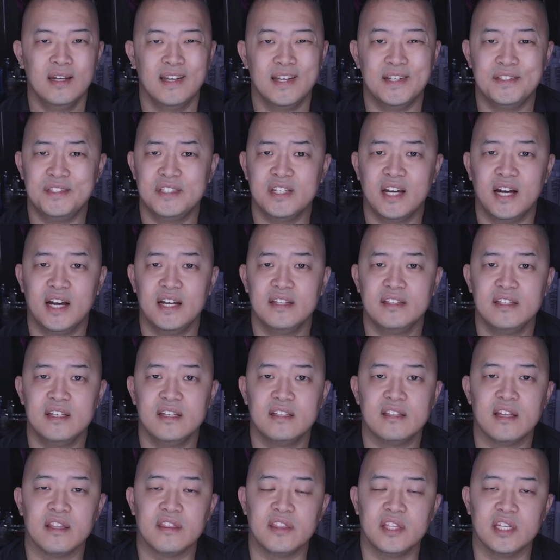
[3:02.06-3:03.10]
is the idea
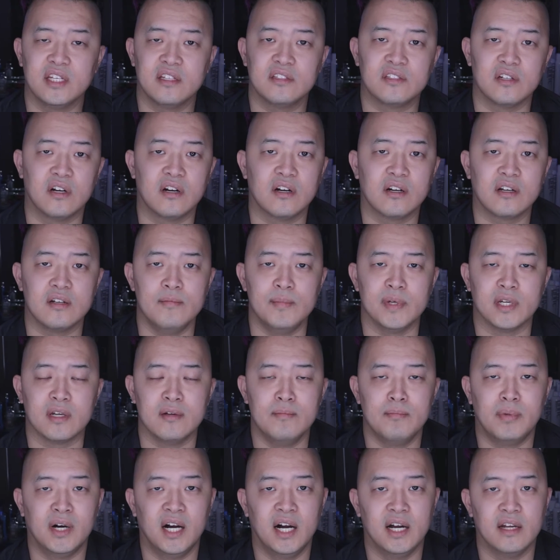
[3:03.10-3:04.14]
that things are going to be
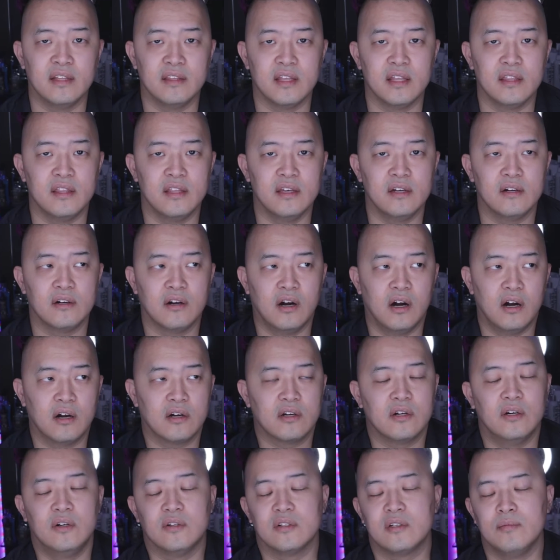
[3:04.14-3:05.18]
combined, that there are
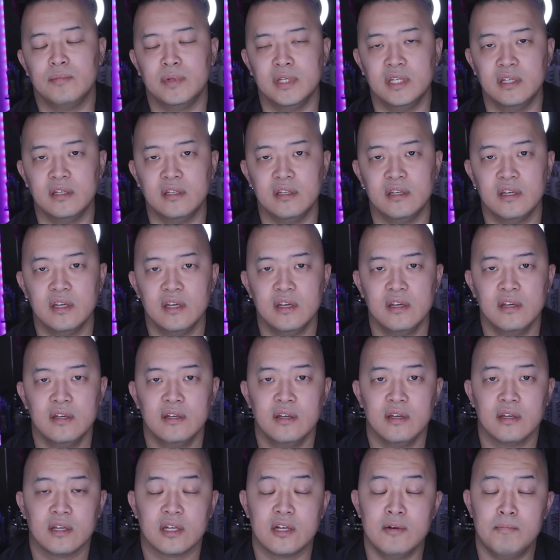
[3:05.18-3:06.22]
going to be
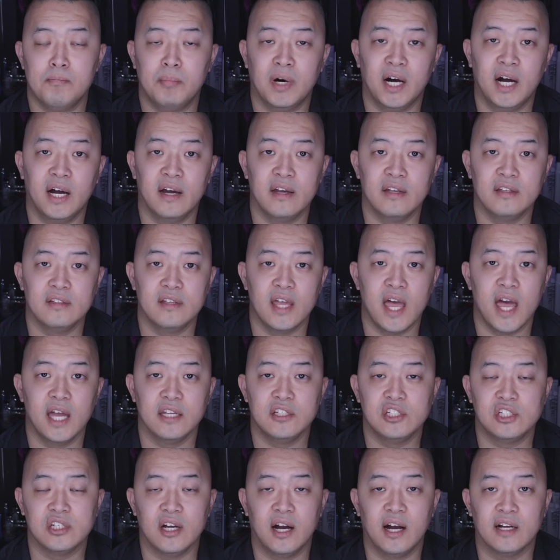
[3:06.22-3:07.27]
combined
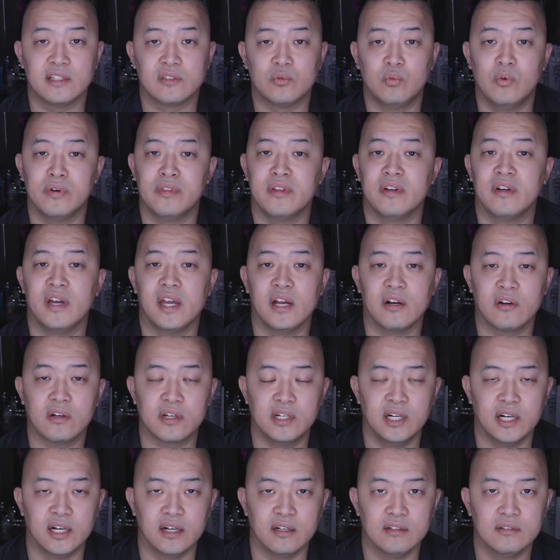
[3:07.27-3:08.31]
headshots with a
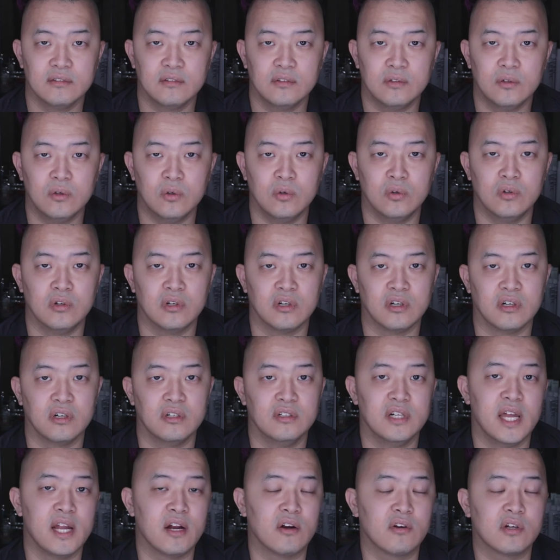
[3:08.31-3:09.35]
haircut or
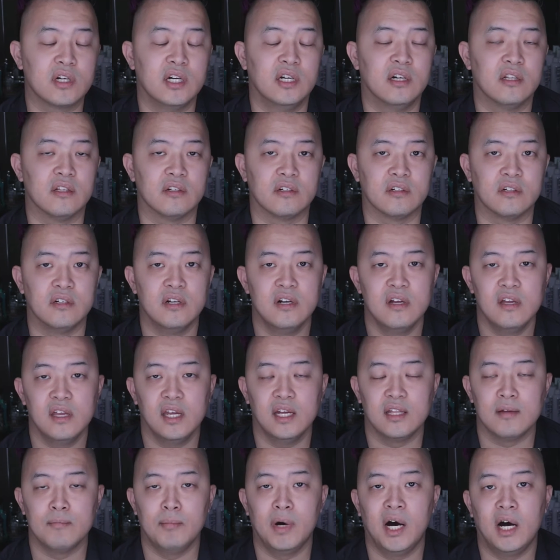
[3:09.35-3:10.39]
a hair color
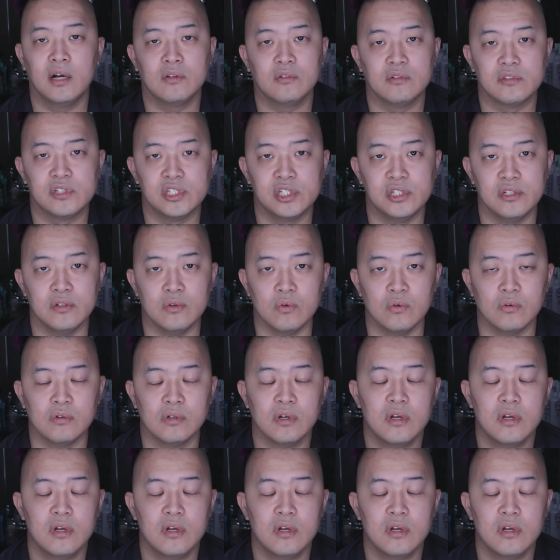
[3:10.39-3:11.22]
and a model shoot